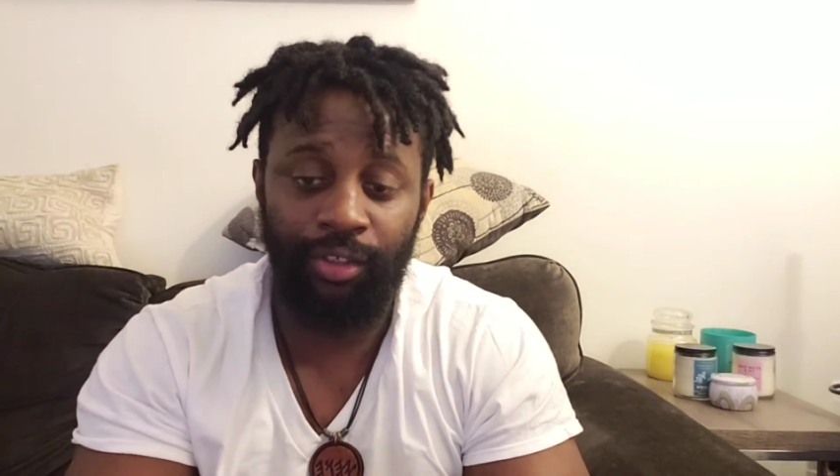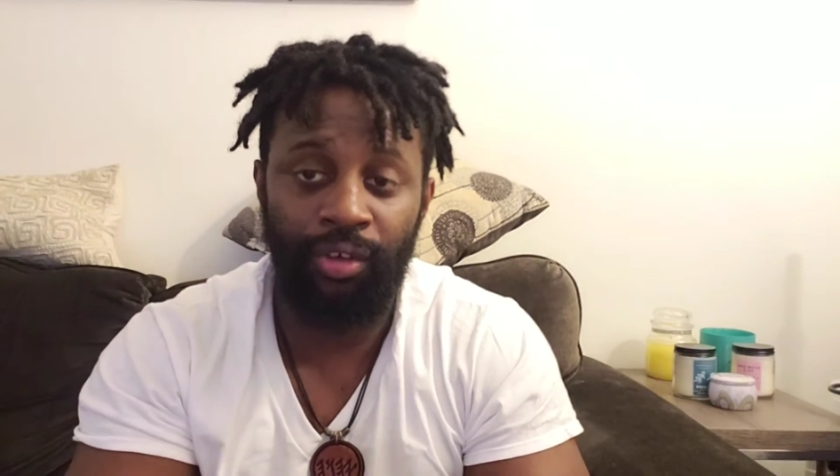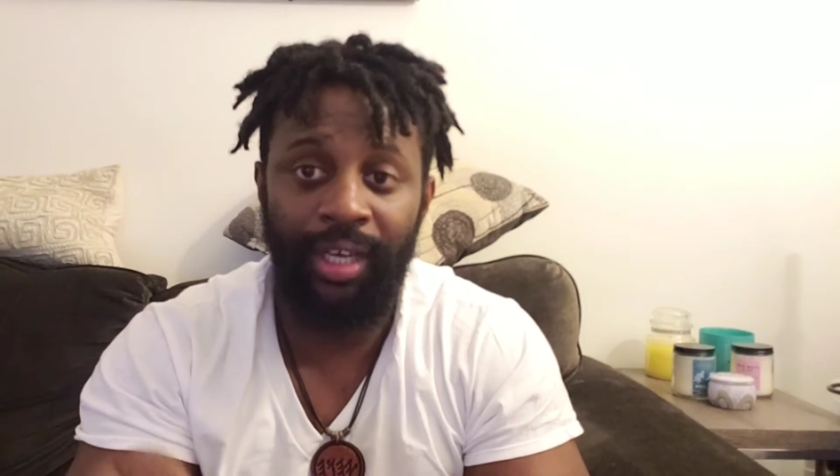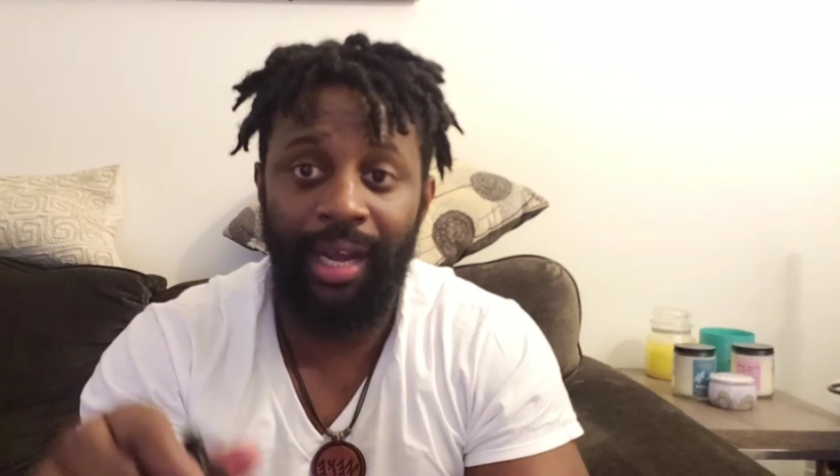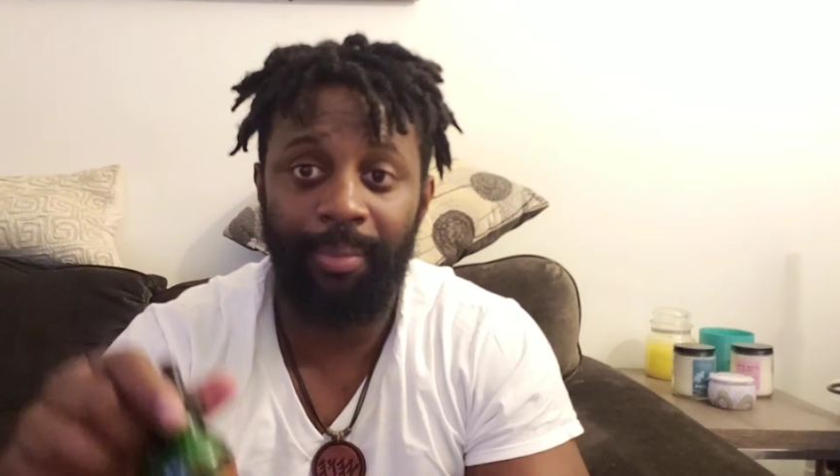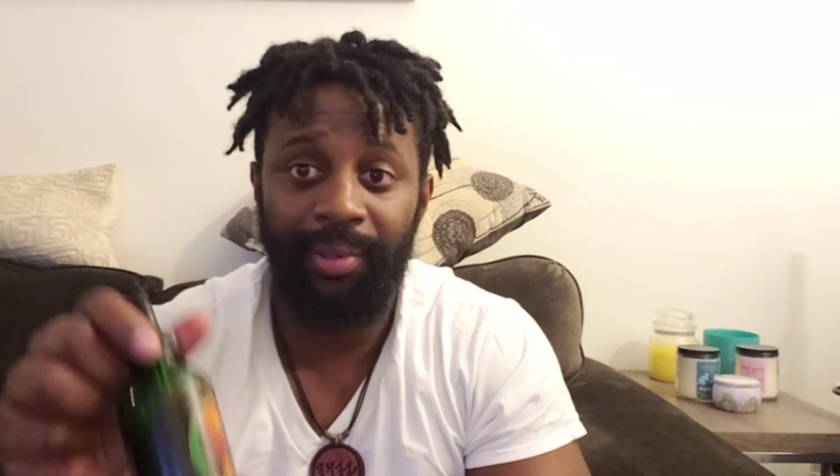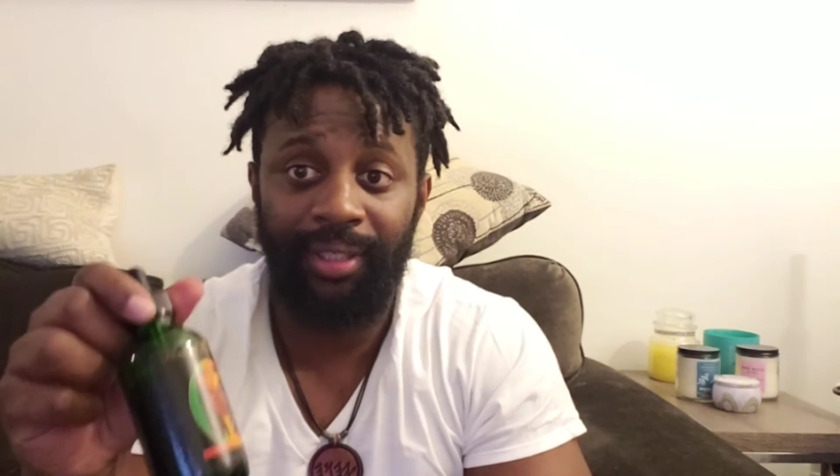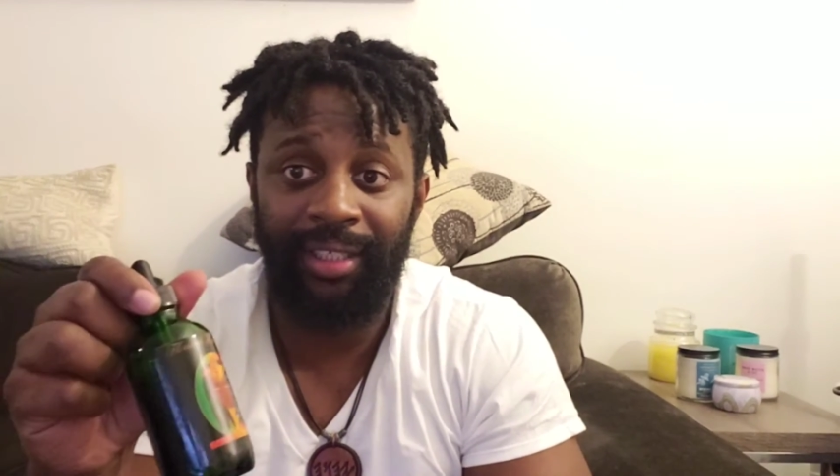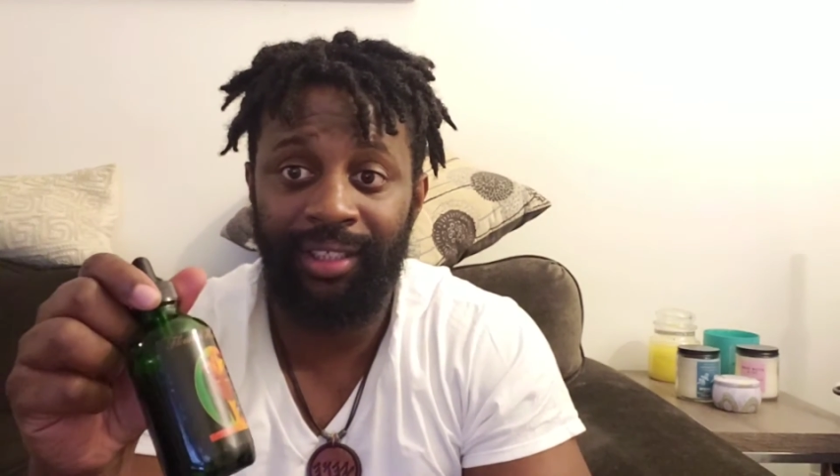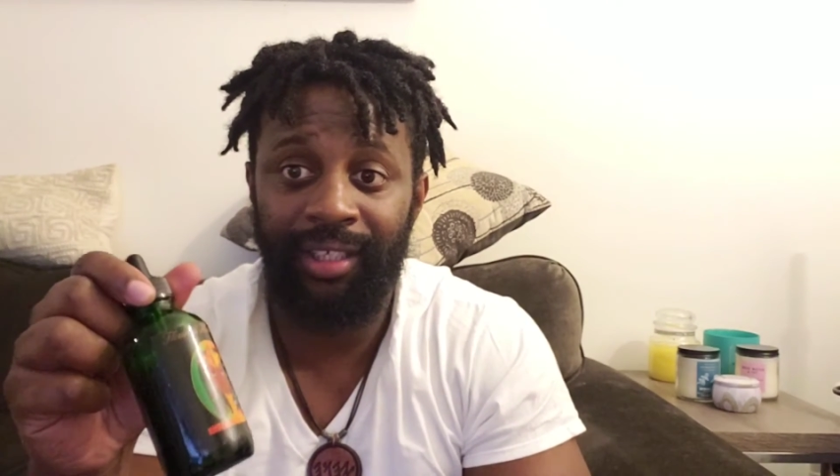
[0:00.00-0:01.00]
You only gotta
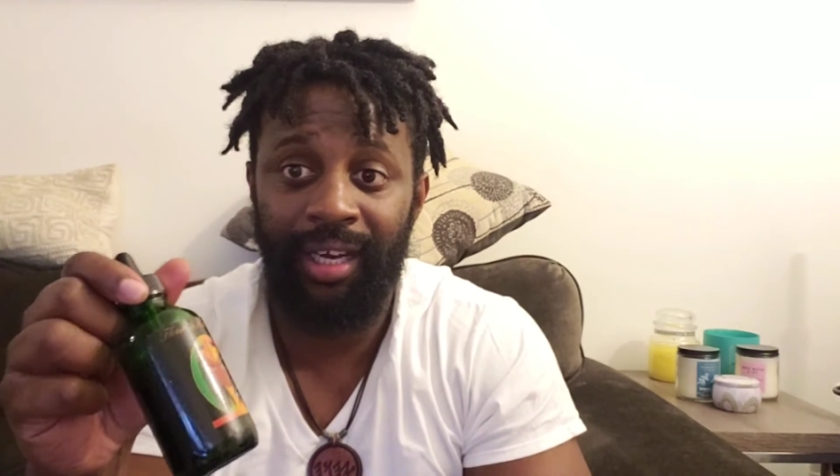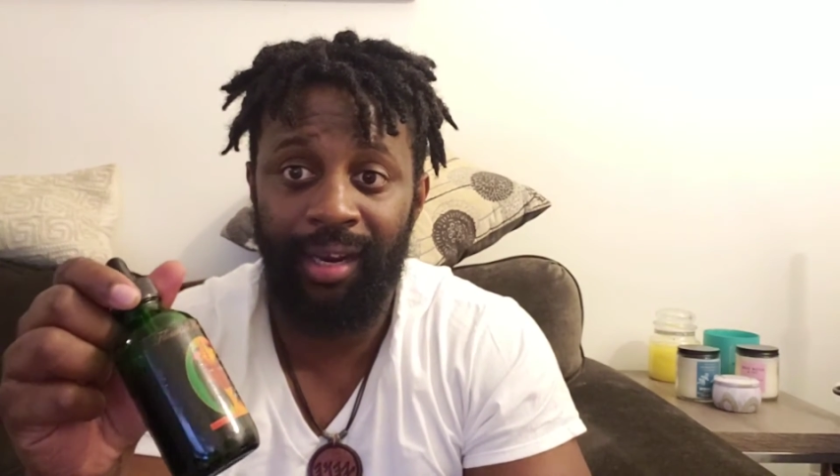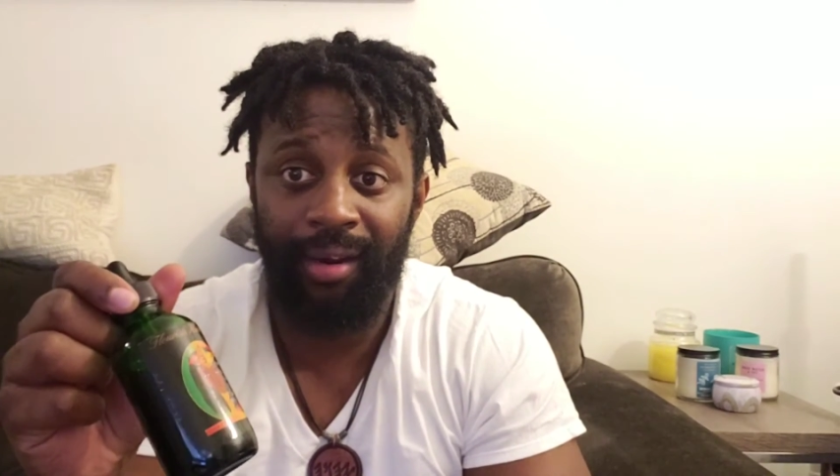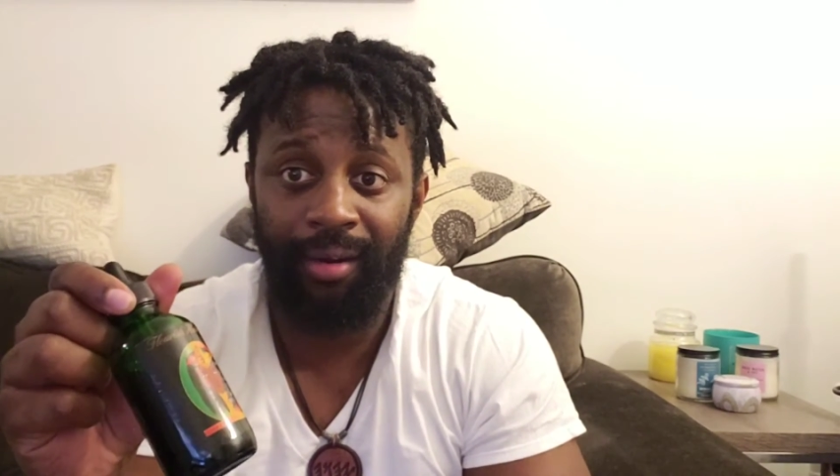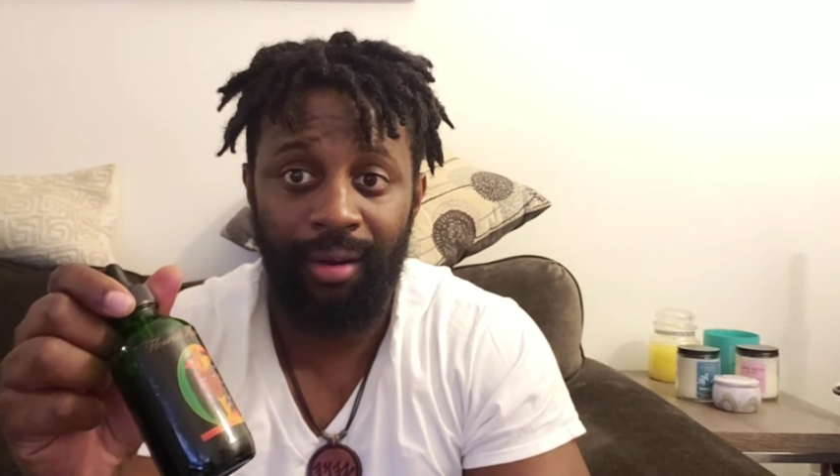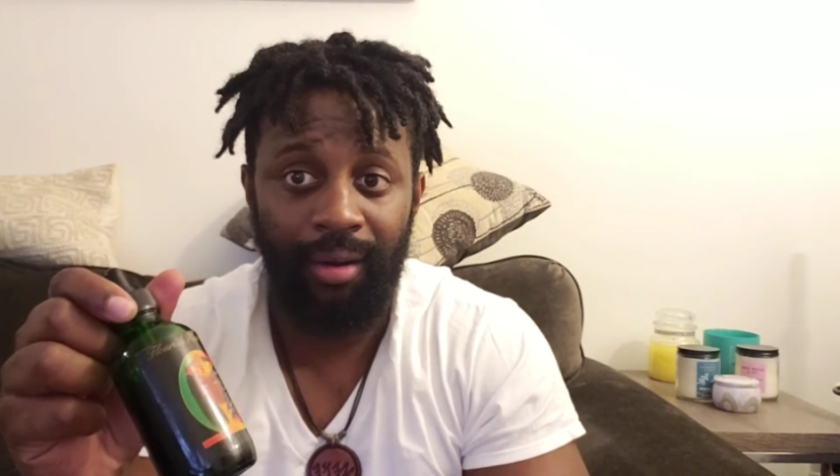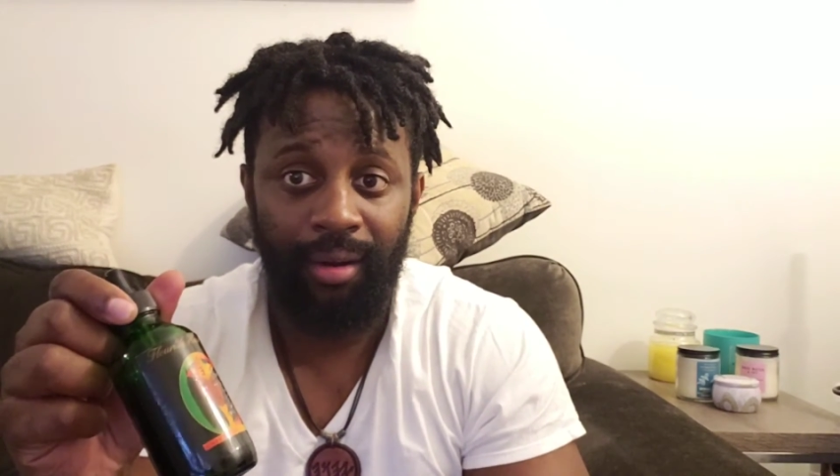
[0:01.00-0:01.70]
put this in your hair